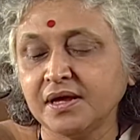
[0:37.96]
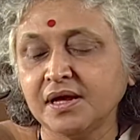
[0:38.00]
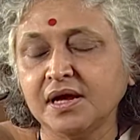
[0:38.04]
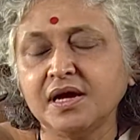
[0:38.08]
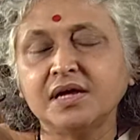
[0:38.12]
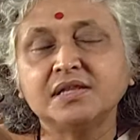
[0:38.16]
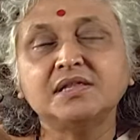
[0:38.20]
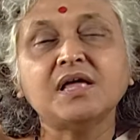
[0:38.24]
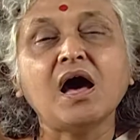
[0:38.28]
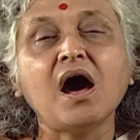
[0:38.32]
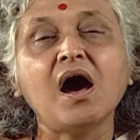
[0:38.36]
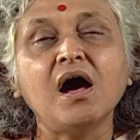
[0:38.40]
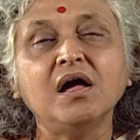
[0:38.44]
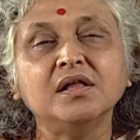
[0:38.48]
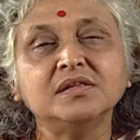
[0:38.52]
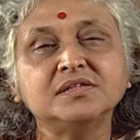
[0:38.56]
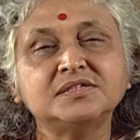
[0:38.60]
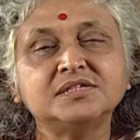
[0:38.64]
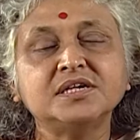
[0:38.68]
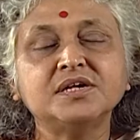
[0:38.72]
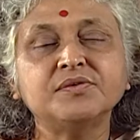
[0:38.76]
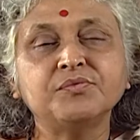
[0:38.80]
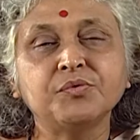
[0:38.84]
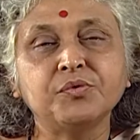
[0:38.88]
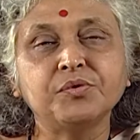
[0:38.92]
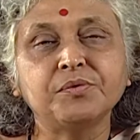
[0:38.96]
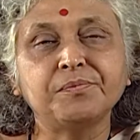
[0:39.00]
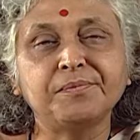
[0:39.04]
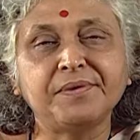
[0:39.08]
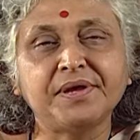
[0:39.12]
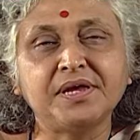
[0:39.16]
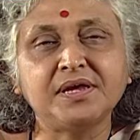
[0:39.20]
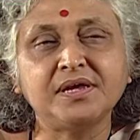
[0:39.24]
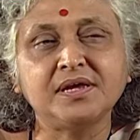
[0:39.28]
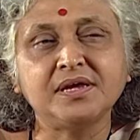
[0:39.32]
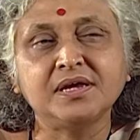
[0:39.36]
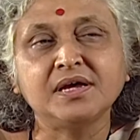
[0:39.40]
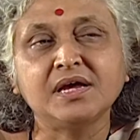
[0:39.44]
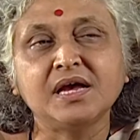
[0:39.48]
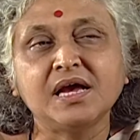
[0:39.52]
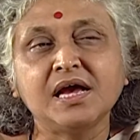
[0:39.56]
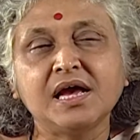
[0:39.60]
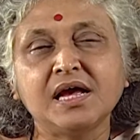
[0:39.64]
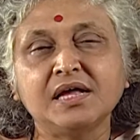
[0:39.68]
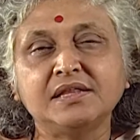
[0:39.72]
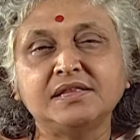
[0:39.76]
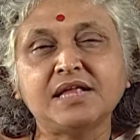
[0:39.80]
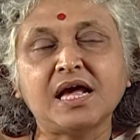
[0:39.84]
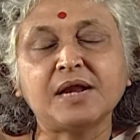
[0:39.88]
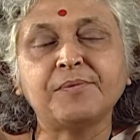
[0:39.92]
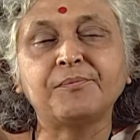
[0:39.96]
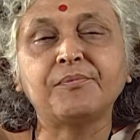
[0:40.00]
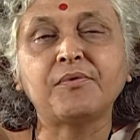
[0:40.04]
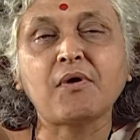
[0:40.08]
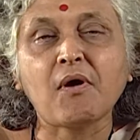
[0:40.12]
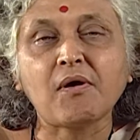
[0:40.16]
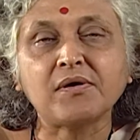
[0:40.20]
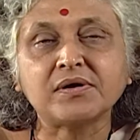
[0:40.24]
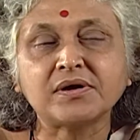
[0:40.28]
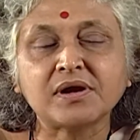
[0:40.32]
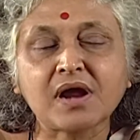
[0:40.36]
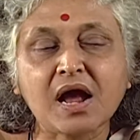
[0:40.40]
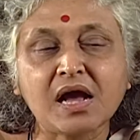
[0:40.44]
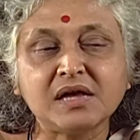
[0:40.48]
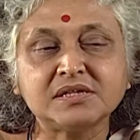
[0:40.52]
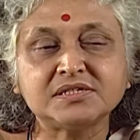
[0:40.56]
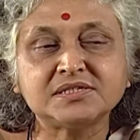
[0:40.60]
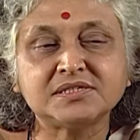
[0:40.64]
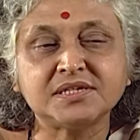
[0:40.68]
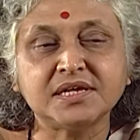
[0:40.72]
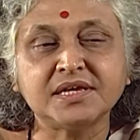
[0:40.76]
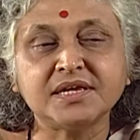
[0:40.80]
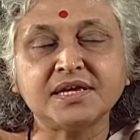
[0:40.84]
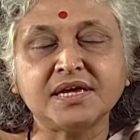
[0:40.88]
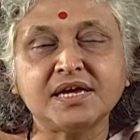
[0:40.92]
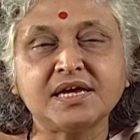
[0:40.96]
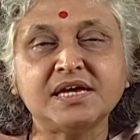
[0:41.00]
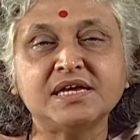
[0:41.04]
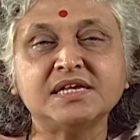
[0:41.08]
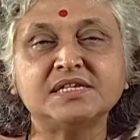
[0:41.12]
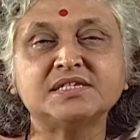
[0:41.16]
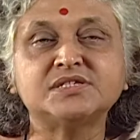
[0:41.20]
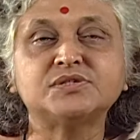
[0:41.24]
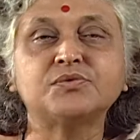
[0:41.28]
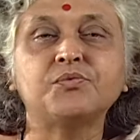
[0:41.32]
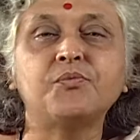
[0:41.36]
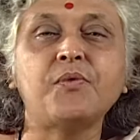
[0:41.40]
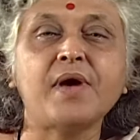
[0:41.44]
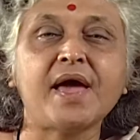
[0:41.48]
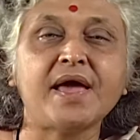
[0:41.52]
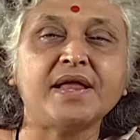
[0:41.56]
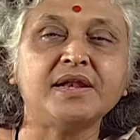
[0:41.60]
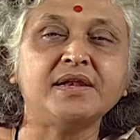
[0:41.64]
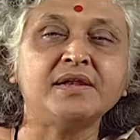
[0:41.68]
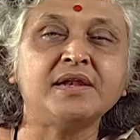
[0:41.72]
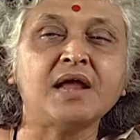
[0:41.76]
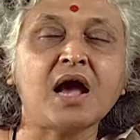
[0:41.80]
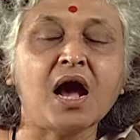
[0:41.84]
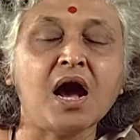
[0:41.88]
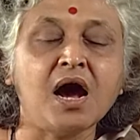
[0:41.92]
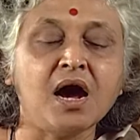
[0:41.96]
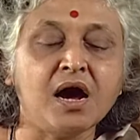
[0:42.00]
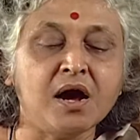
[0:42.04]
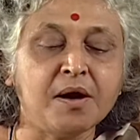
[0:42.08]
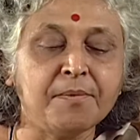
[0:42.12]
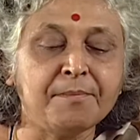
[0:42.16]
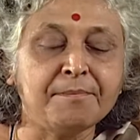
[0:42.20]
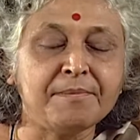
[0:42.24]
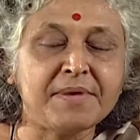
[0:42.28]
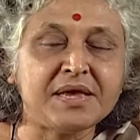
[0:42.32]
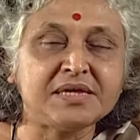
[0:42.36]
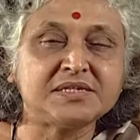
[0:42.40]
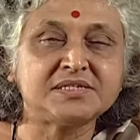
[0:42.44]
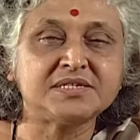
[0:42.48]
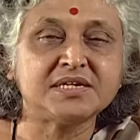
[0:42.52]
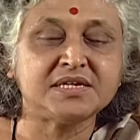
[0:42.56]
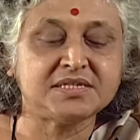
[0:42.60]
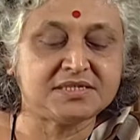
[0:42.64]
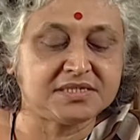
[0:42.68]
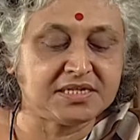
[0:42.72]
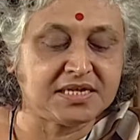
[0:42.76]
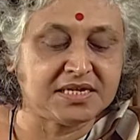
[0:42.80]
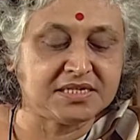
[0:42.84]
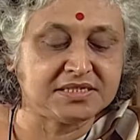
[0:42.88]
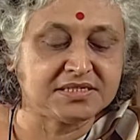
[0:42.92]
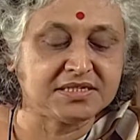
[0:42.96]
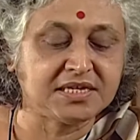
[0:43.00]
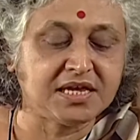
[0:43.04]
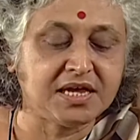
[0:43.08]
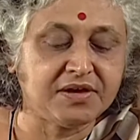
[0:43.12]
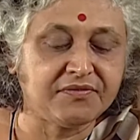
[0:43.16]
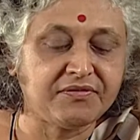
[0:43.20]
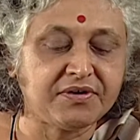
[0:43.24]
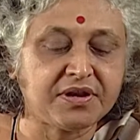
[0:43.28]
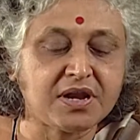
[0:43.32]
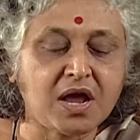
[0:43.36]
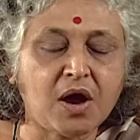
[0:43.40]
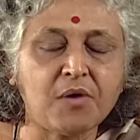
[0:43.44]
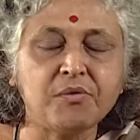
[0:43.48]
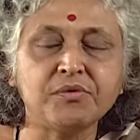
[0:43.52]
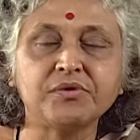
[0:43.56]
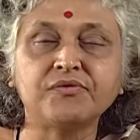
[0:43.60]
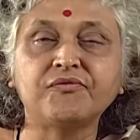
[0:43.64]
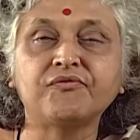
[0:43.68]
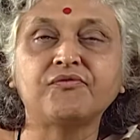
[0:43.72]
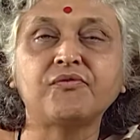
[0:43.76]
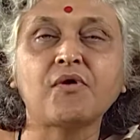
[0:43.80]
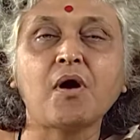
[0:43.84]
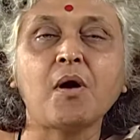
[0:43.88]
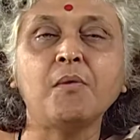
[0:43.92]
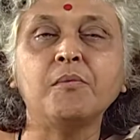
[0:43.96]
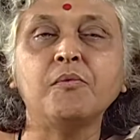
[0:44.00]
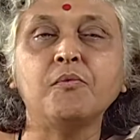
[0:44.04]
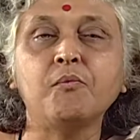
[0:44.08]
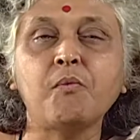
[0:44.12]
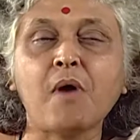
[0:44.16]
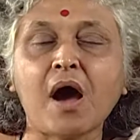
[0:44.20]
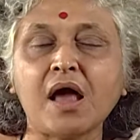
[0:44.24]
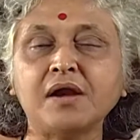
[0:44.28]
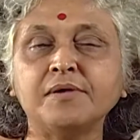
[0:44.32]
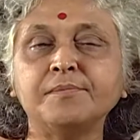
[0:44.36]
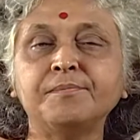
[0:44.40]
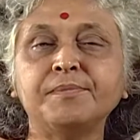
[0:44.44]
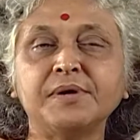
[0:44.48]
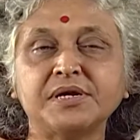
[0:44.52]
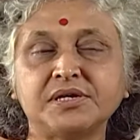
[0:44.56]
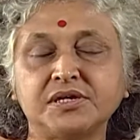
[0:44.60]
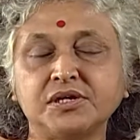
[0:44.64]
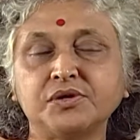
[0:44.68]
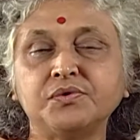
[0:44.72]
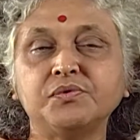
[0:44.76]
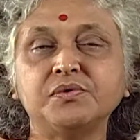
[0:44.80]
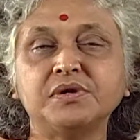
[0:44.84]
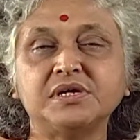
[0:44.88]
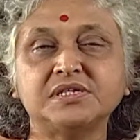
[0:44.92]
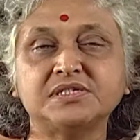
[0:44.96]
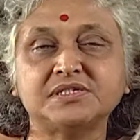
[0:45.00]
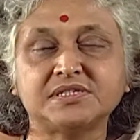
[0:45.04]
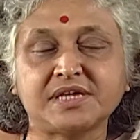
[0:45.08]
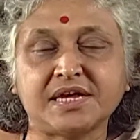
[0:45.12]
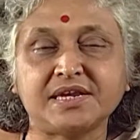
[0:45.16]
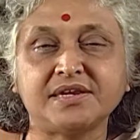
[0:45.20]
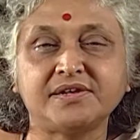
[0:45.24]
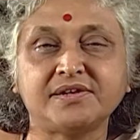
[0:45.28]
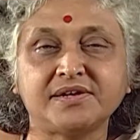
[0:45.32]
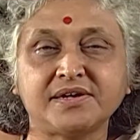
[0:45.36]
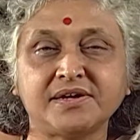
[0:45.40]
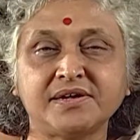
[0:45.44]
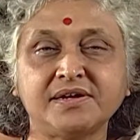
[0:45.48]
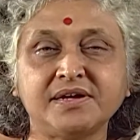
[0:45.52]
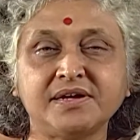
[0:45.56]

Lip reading: The answer would be that broadcasting is when a message is given out from one particular center